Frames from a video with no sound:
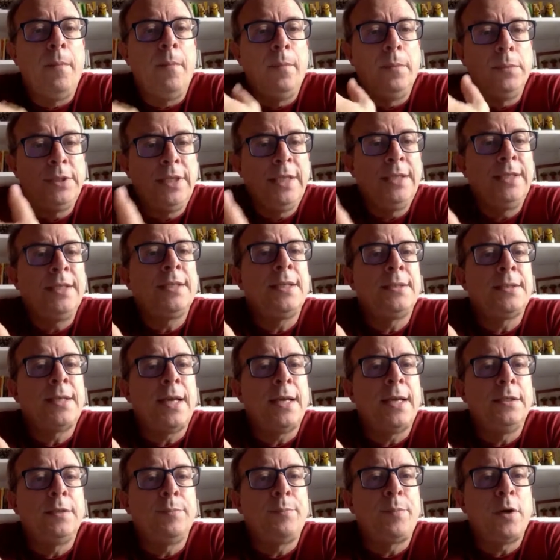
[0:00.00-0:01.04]
citizen
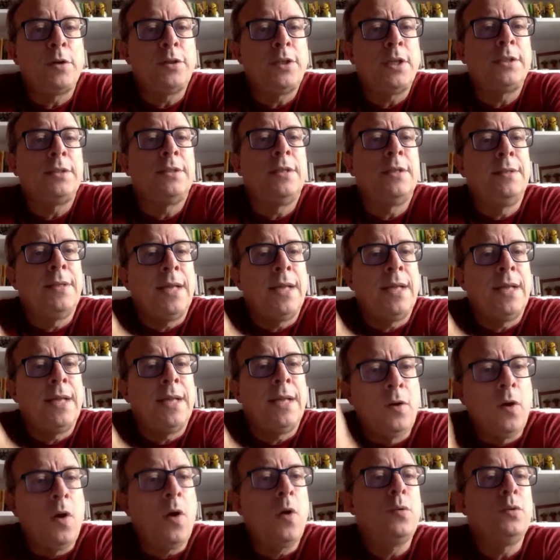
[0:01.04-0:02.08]
science project that
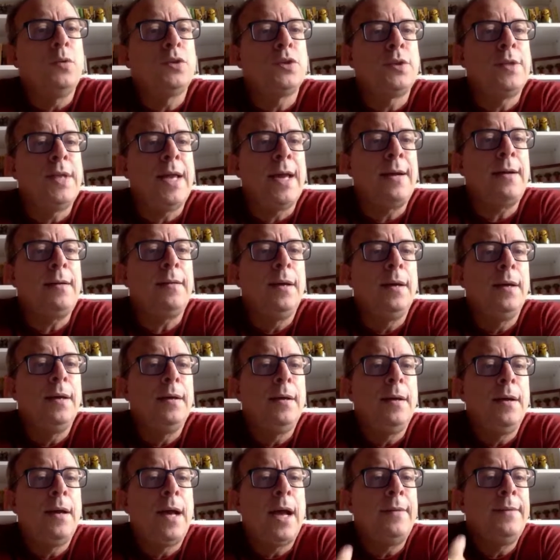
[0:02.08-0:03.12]
goes there,
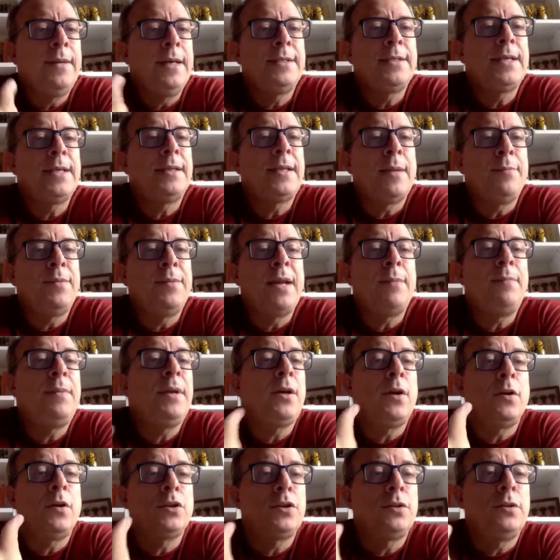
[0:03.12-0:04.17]
and they set up there
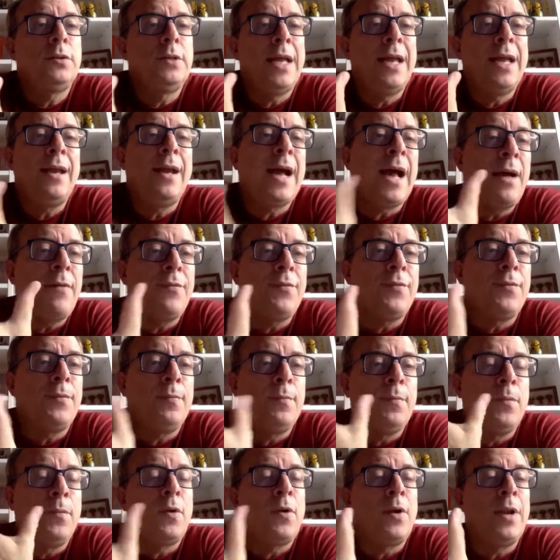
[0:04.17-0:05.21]
because they have
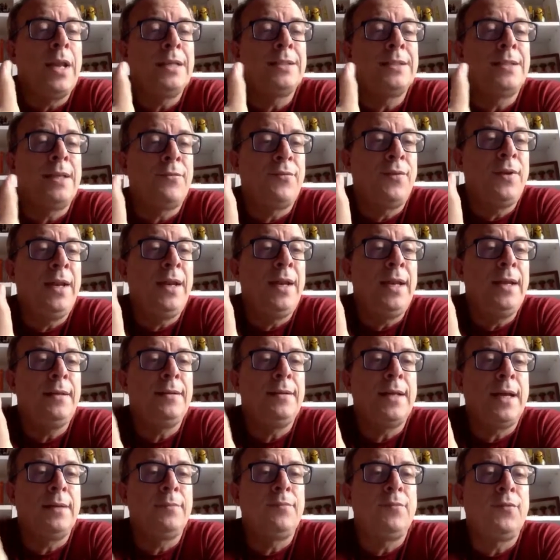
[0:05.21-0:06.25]
more or less the feeling
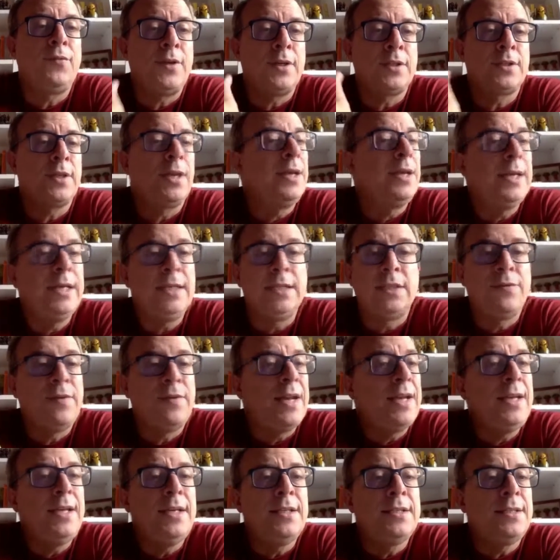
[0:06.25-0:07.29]
that, first, it's
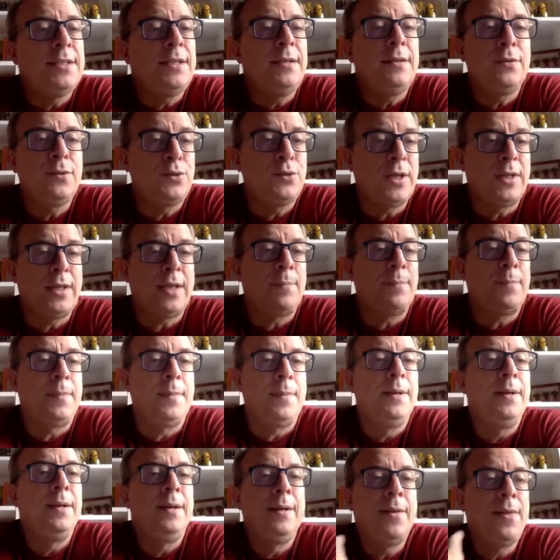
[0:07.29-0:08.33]
very easy to set up
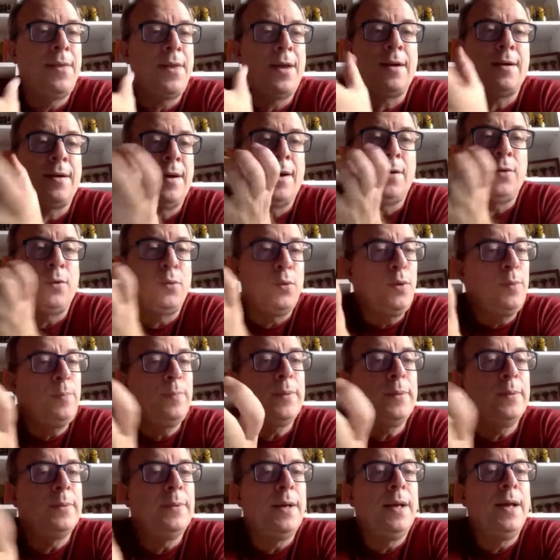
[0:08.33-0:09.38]
there a group.
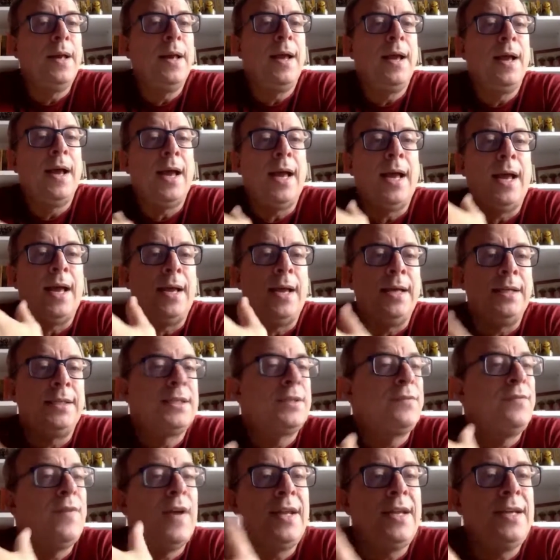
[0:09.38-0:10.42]
It's
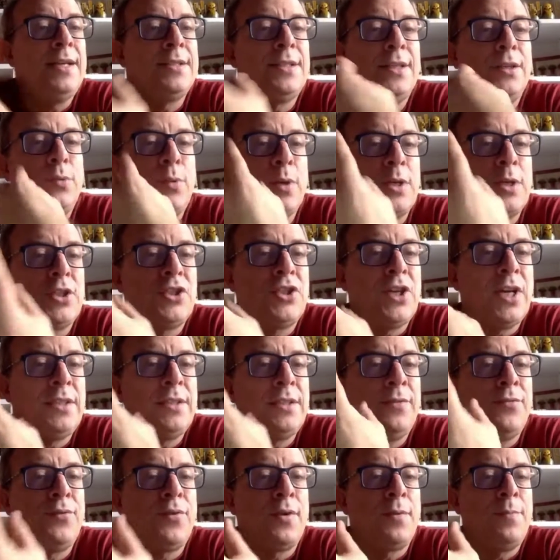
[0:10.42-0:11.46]
very easy to exchange
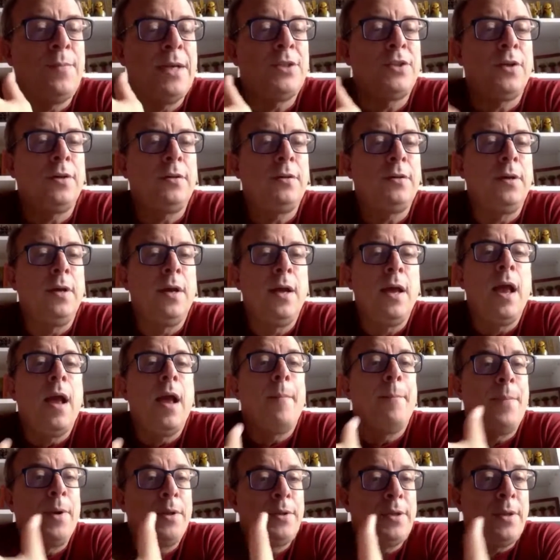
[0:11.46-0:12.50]
information,
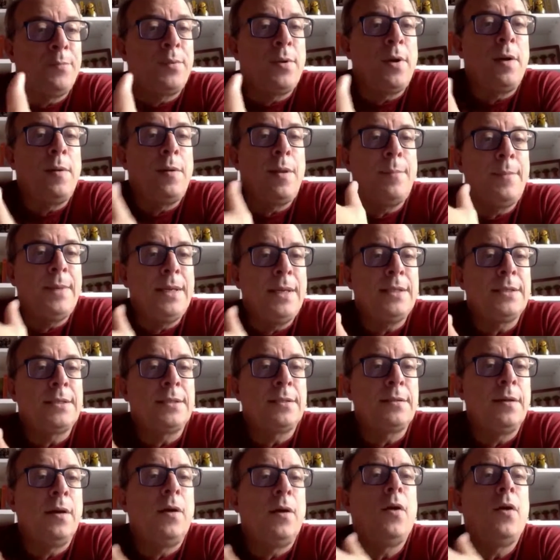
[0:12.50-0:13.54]
but the problem is